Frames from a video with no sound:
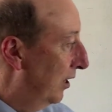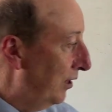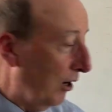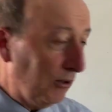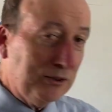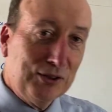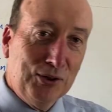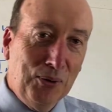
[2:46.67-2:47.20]

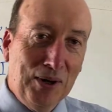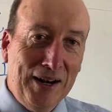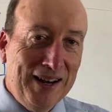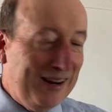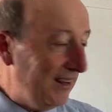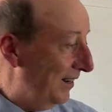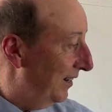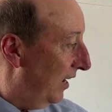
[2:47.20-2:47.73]
No, it's
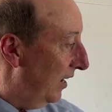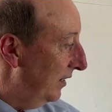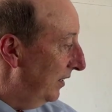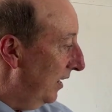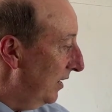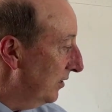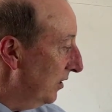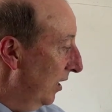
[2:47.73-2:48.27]
289
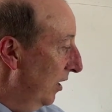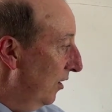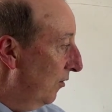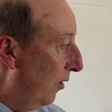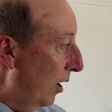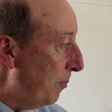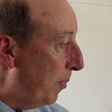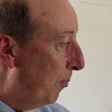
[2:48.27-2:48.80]
days,
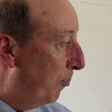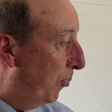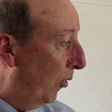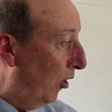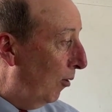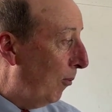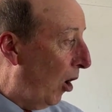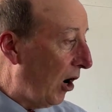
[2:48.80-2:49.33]
right? But
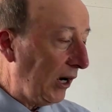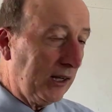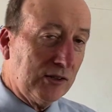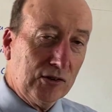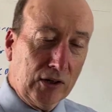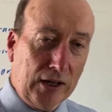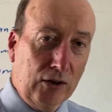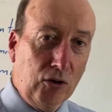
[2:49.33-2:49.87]
bull
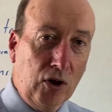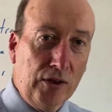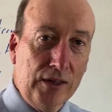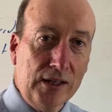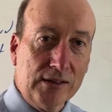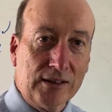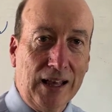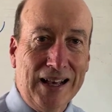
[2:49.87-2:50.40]
markets, look how long
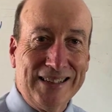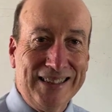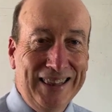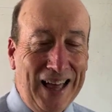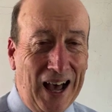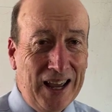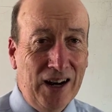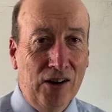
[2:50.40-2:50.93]
these last,
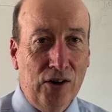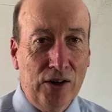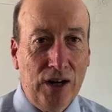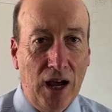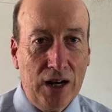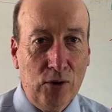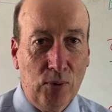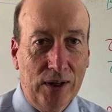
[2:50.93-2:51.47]

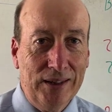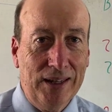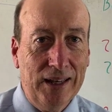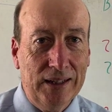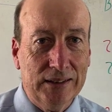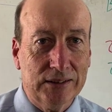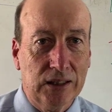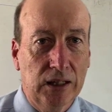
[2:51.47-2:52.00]
991
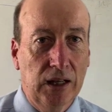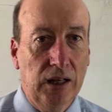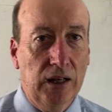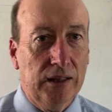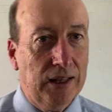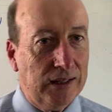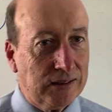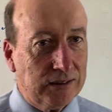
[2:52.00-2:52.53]
days.
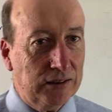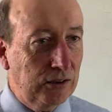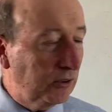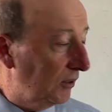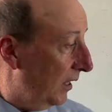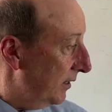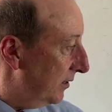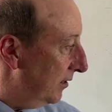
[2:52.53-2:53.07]
That's a
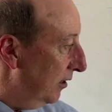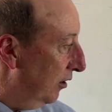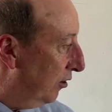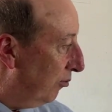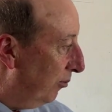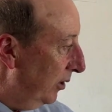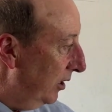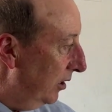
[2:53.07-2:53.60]
little less than
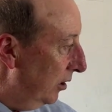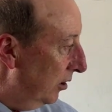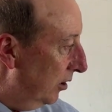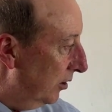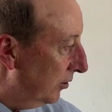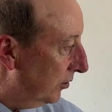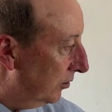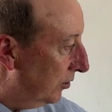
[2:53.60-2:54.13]
3
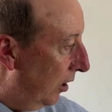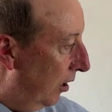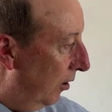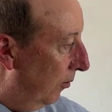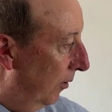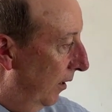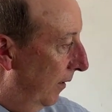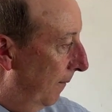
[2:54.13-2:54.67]
years.
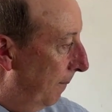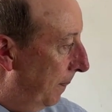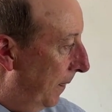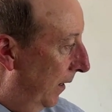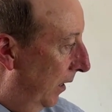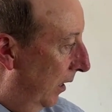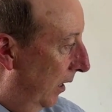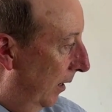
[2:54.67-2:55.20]
So
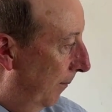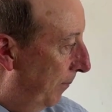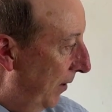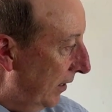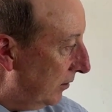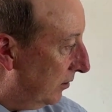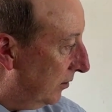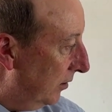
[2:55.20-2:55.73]

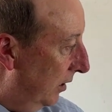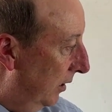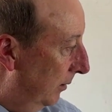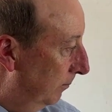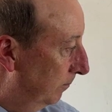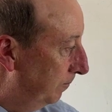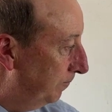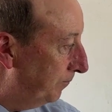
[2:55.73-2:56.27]
that's,
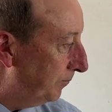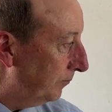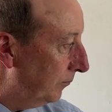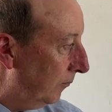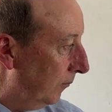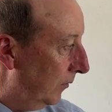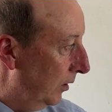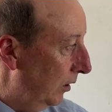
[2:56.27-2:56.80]

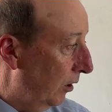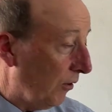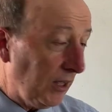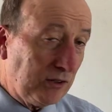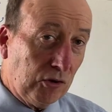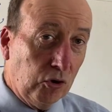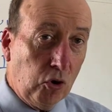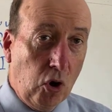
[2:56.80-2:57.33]

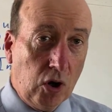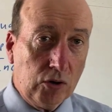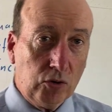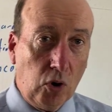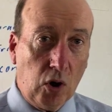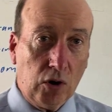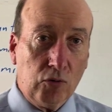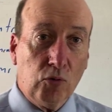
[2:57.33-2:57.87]
that's a long,
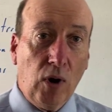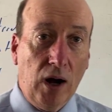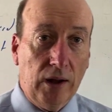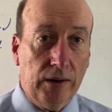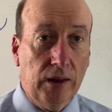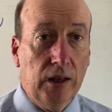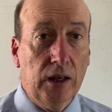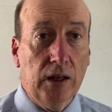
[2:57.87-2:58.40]
long
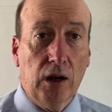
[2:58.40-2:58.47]
run.